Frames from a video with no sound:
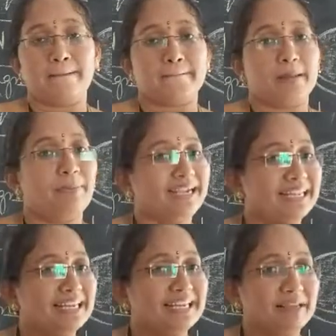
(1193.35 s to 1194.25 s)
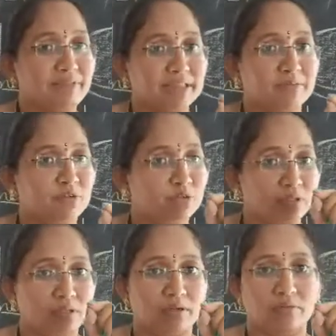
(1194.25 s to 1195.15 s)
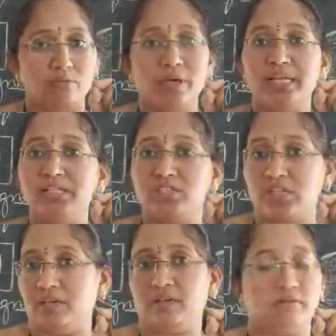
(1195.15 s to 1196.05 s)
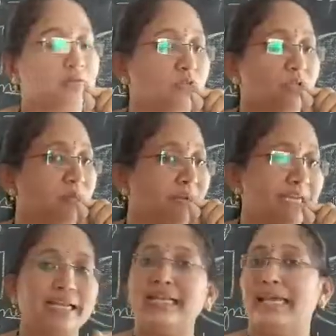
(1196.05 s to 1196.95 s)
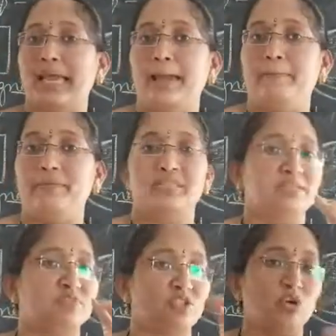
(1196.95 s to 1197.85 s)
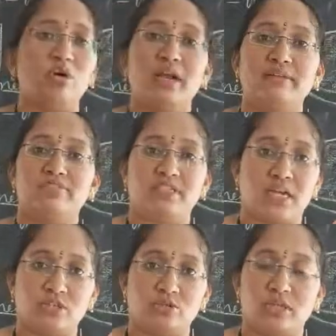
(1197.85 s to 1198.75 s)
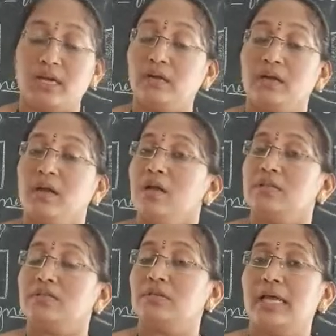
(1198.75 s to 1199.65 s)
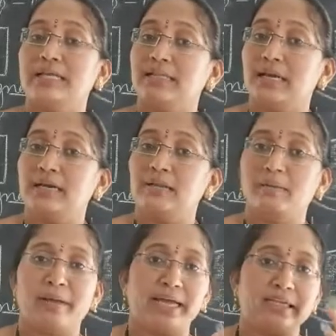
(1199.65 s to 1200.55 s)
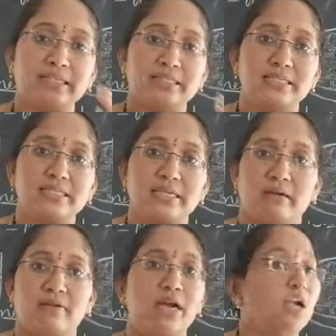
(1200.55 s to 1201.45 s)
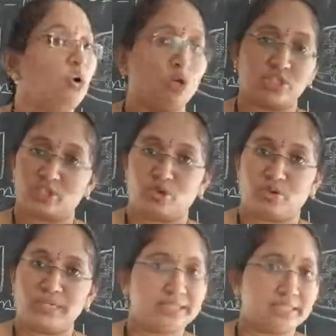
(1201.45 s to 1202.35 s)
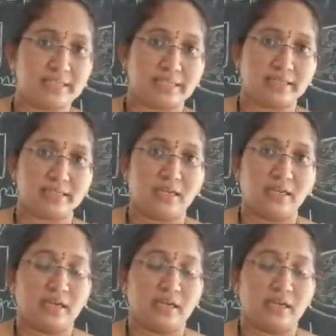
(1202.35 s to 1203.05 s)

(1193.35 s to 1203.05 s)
A metal with a wooden stick to the metal cap, some stone have stuck to that. So like that the magnets discovered lodestone, isn't it?